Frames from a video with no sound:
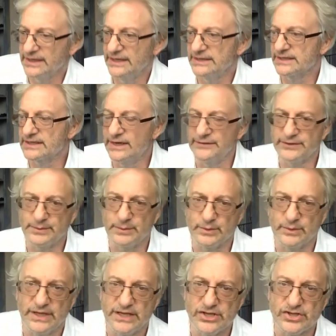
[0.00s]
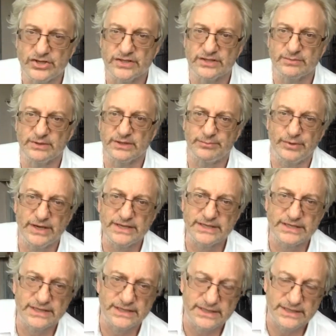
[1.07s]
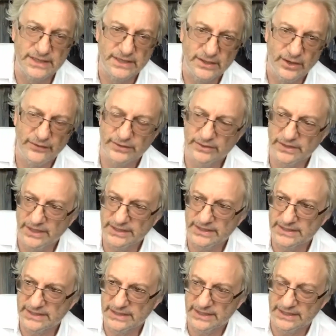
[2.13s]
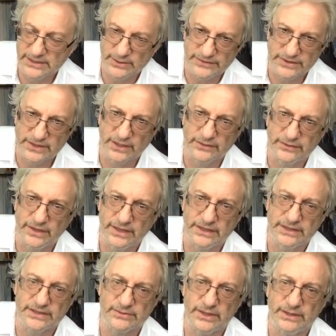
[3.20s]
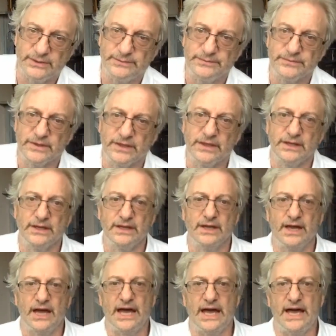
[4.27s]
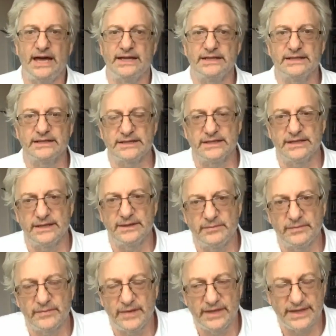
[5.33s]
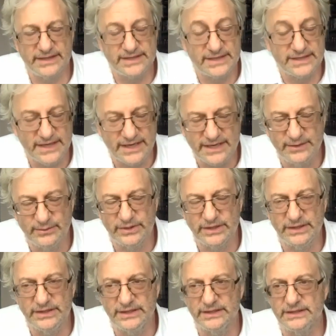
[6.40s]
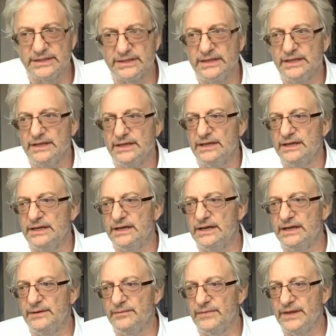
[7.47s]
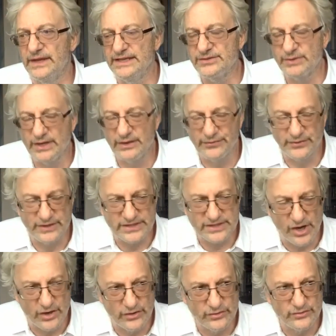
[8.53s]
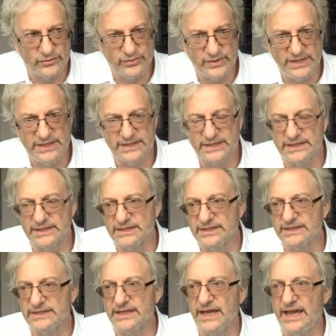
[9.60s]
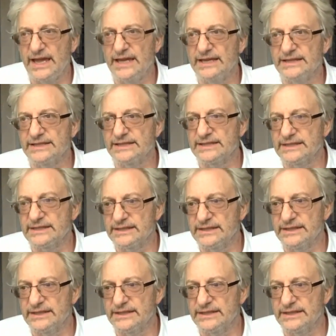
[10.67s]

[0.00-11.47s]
into comfortable relations with the president of the United States, you have to go via Israel. And that's exactly what he did. Israel, for its own reasons, has